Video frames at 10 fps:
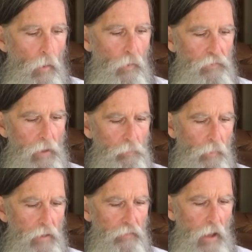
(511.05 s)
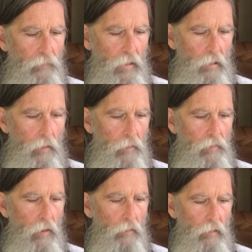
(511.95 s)
What separates David
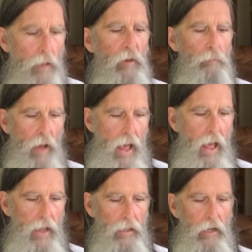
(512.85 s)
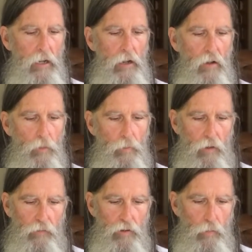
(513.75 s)
Layman Pang and any other
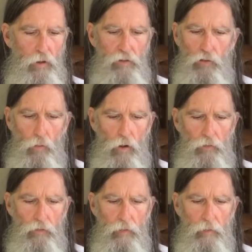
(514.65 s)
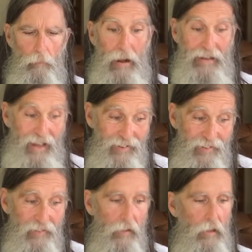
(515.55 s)
person doing chores? My guess
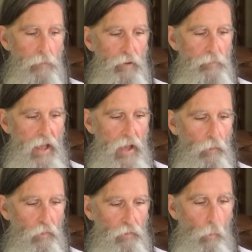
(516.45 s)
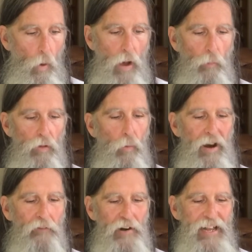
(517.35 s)
is that Layman Pang was at one with
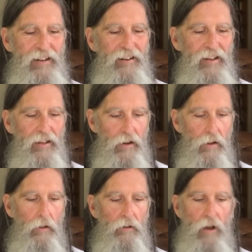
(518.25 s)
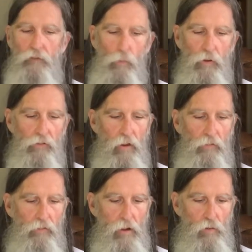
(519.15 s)
whatever he did, never
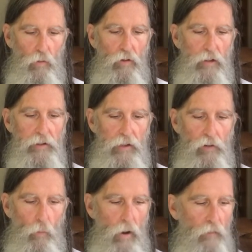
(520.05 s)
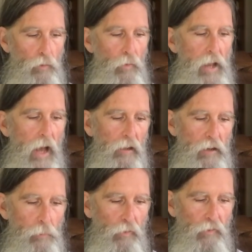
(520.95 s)
resisting nor clinging to whatever
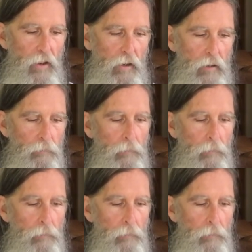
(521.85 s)
reality presented.